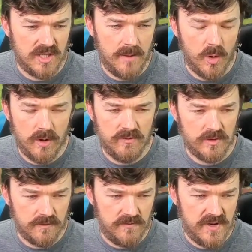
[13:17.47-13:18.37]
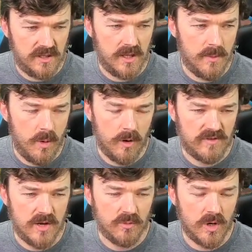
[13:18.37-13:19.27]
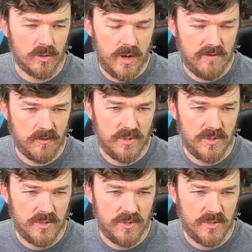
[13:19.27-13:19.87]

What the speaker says: them or if you defeat them or if they run away from